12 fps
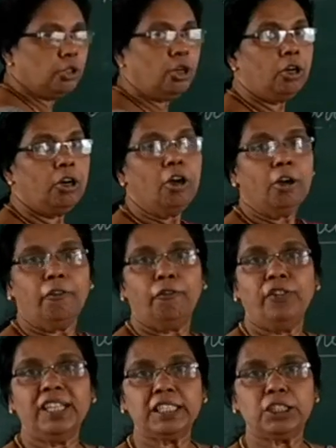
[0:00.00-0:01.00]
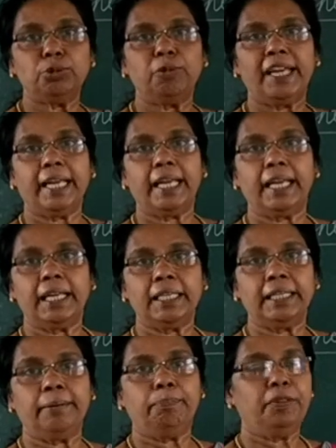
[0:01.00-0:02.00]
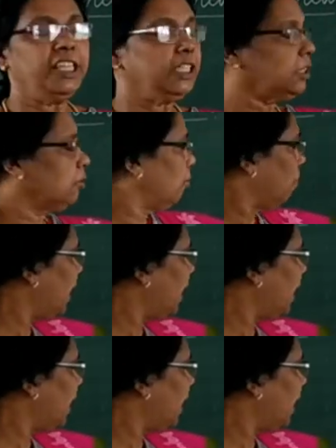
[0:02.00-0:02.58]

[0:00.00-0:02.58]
So which way if this